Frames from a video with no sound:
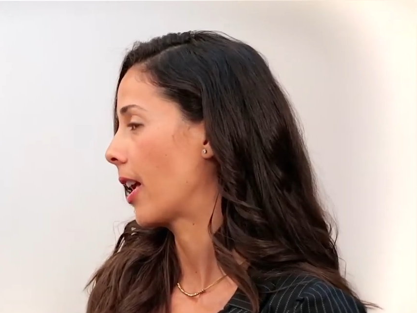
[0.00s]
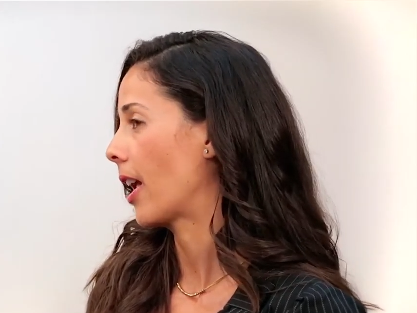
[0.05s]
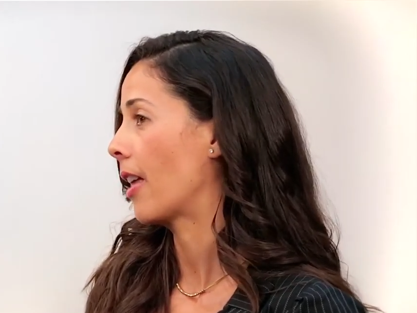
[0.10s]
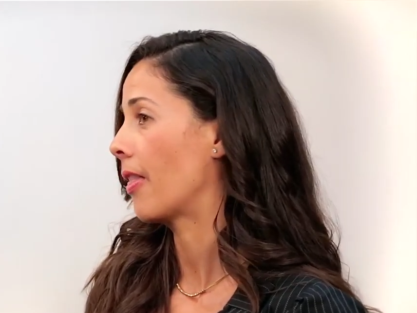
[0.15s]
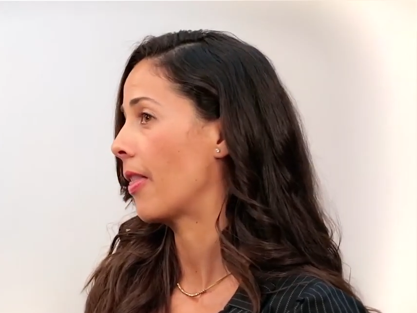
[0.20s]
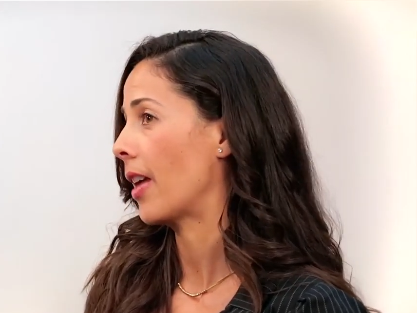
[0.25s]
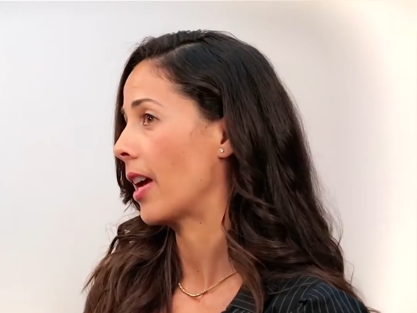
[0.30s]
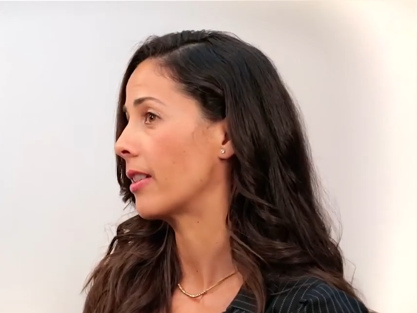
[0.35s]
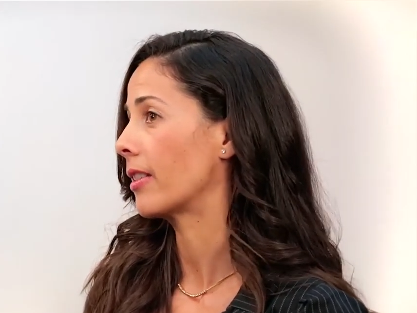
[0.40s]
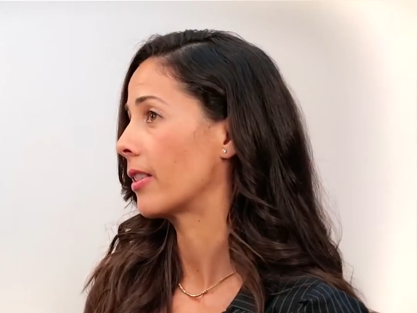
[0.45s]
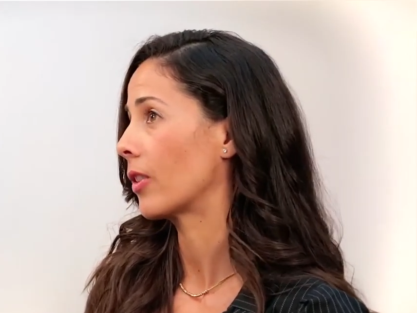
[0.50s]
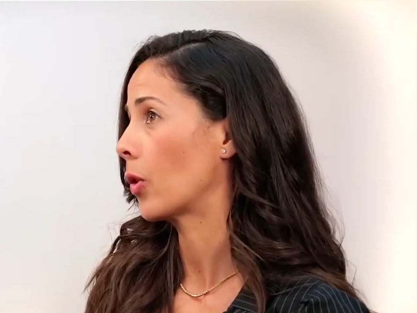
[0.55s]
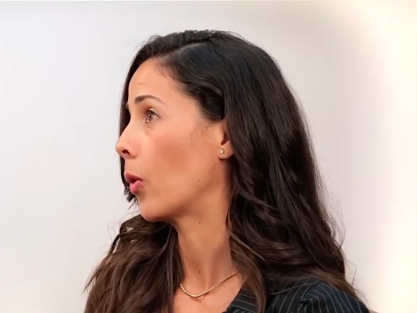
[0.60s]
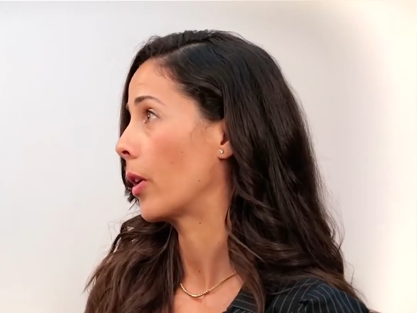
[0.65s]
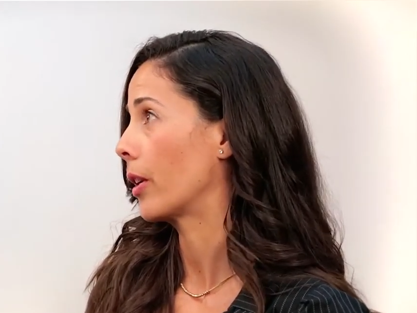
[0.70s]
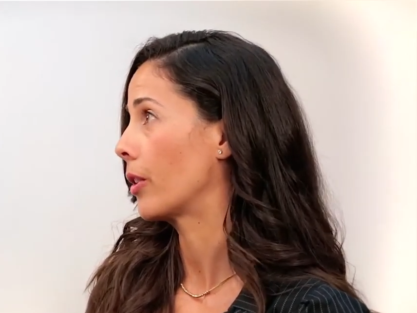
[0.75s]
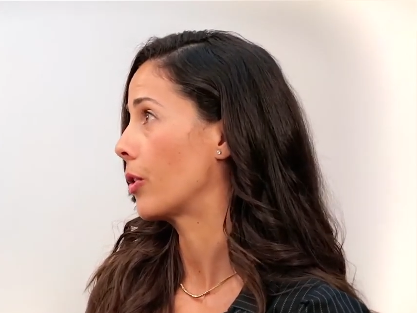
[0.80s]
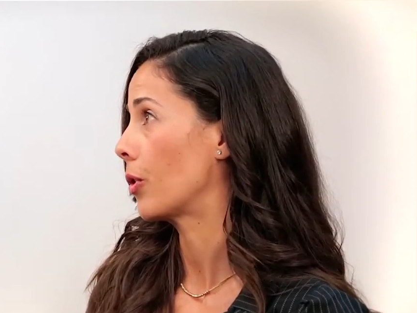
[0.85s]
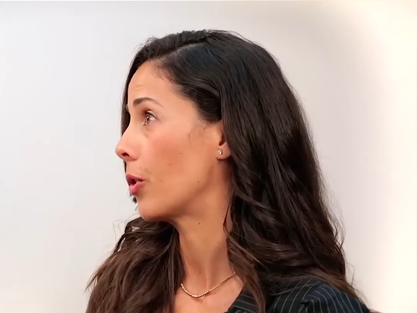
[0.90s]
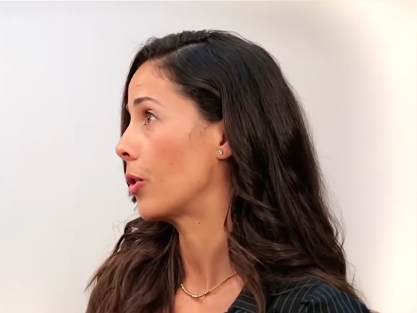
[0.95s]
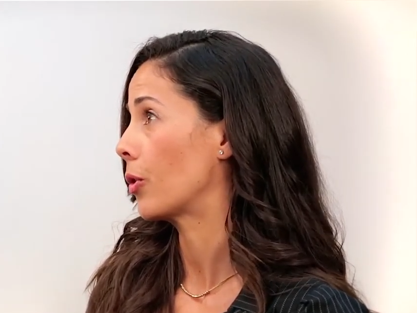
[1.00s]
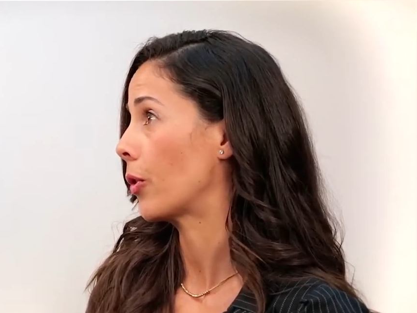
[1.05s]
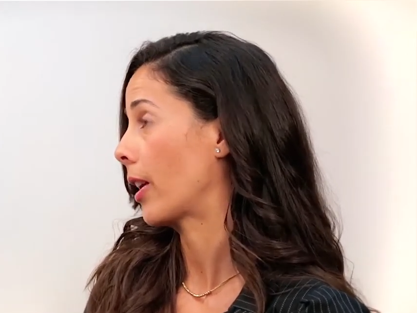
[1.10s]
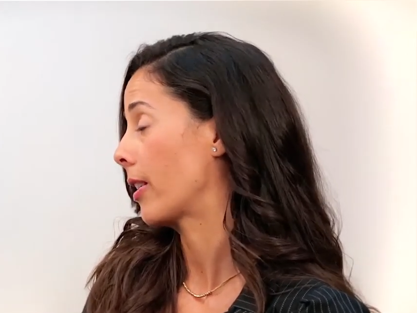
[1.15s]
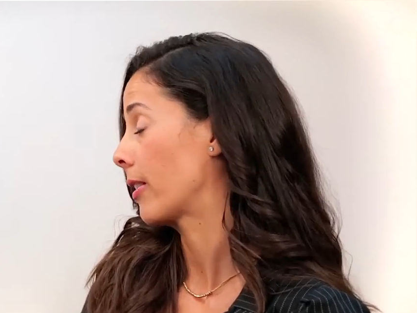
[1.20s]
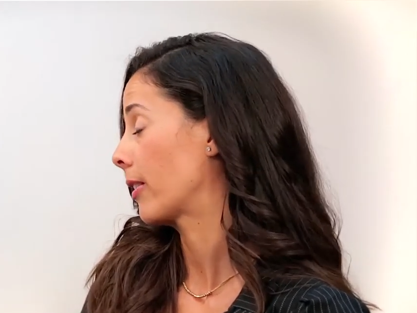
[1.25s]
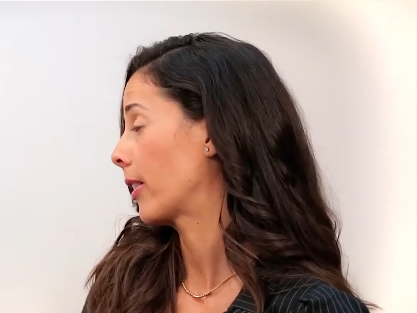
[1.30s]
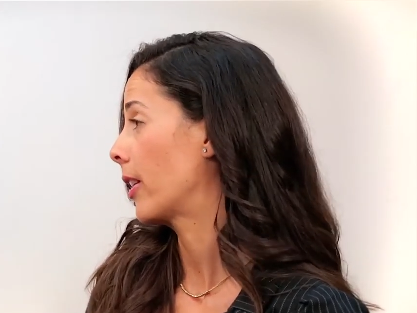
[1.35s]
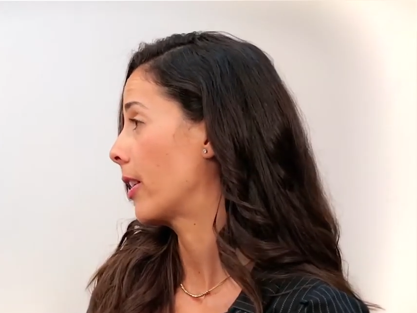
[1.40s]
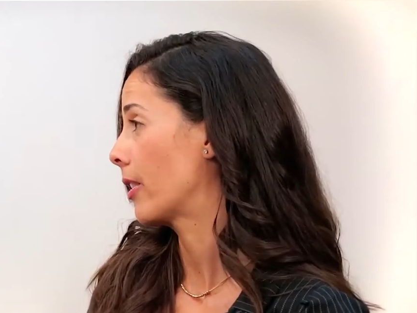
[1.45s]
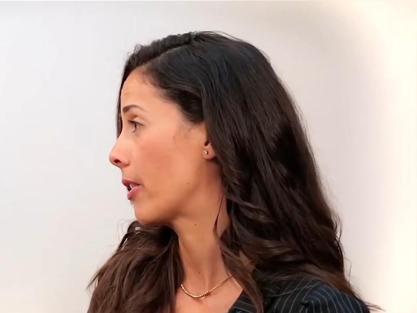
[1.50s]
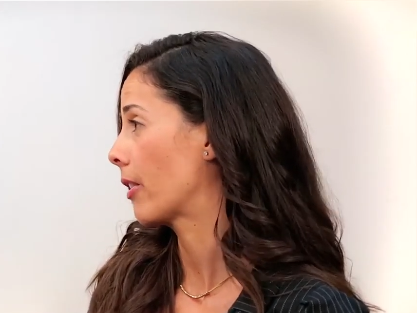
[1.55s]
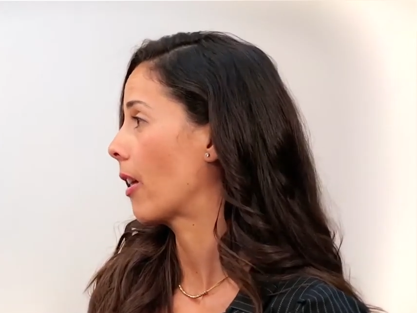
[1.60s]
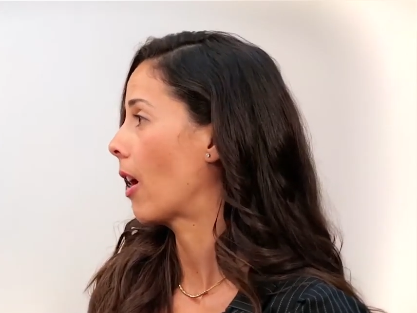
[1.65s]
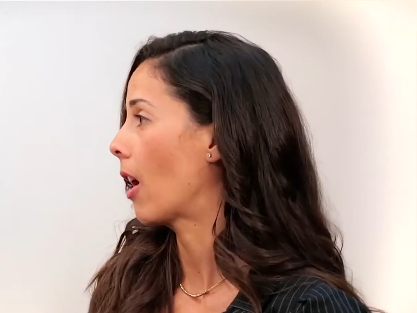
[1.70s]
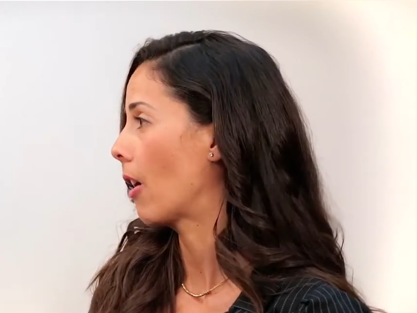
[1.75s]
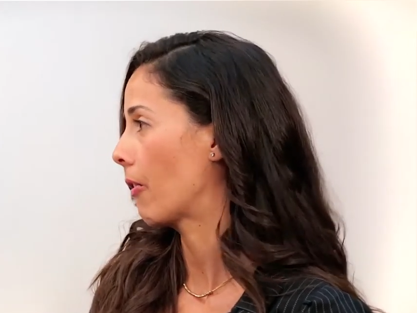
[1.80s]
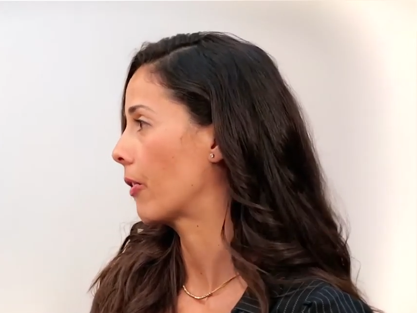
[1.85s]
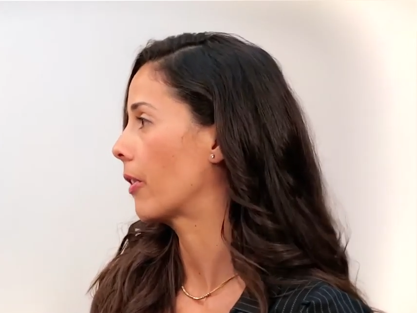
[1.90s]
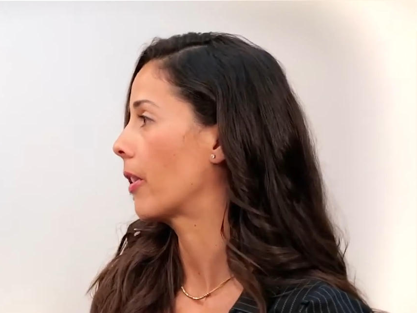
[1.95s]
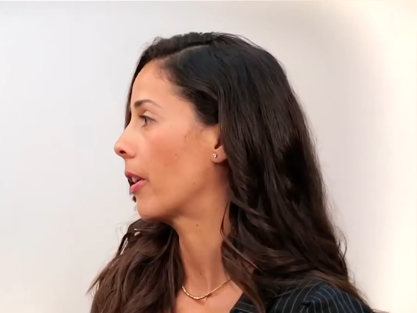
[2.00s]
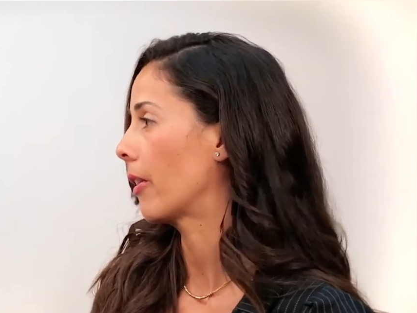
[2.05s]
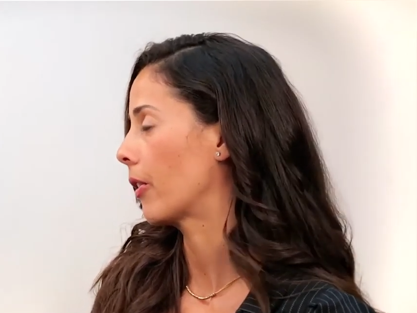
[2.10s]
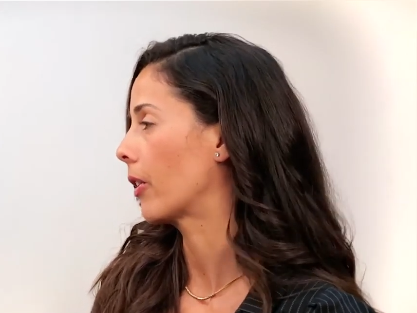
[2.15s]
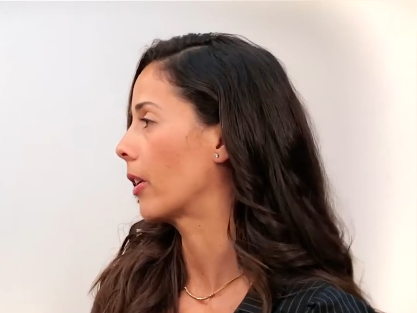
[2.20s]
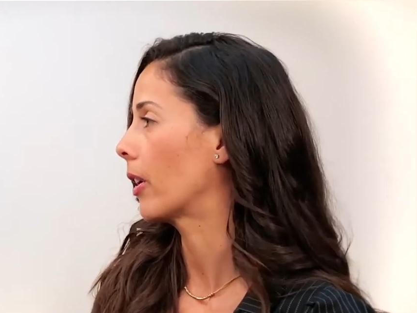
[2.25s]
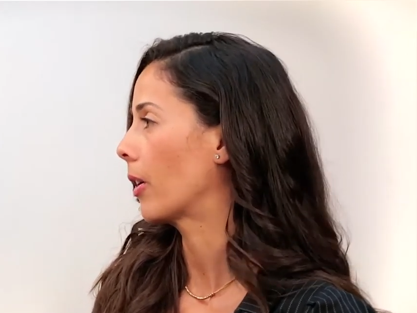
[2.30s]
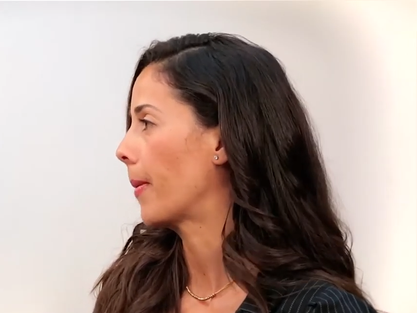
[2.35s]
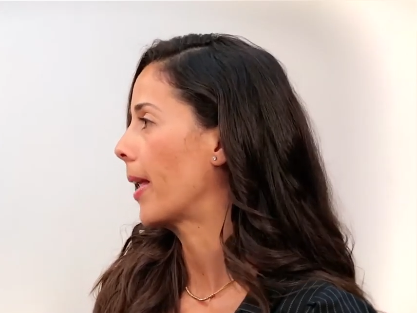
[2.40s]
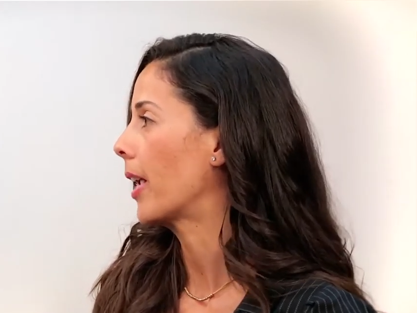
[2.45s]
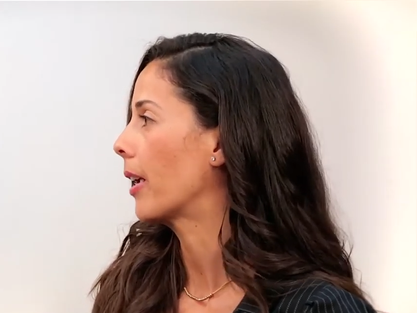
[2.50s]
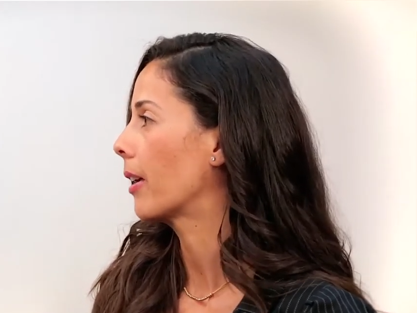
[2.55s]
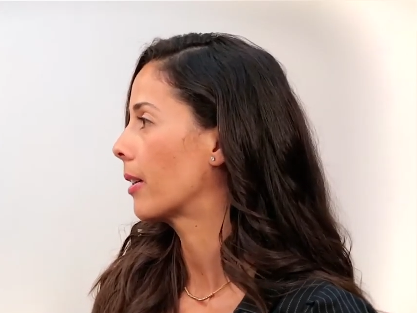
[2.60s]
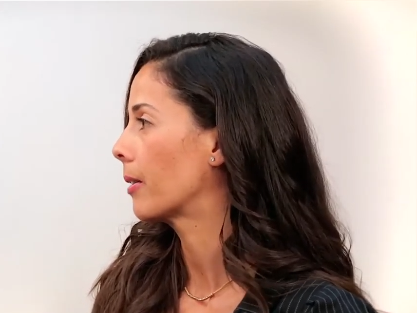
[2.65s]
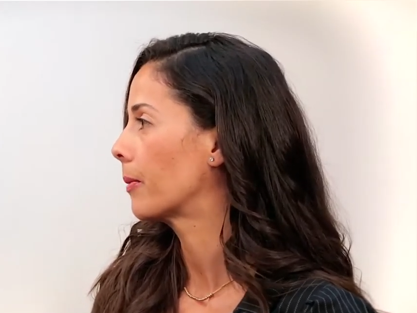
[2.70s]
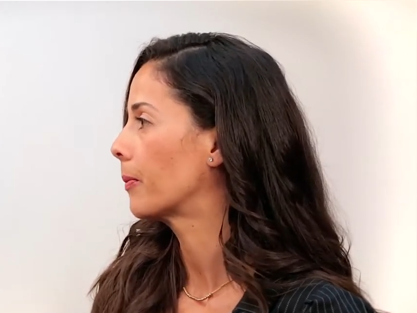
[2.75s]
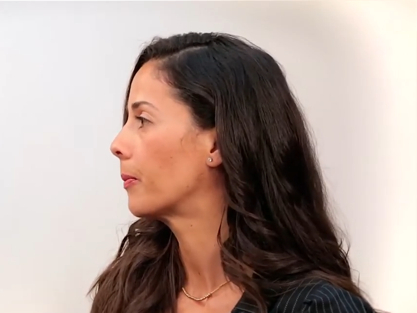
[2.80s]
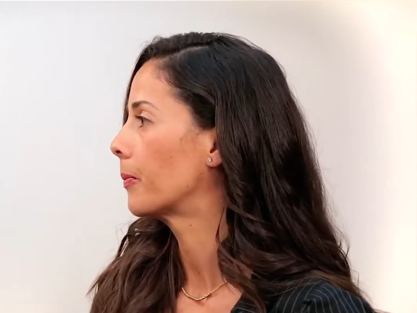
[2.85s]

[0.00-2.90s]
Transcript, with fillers: and that's going to translate into the offer that they're going to make.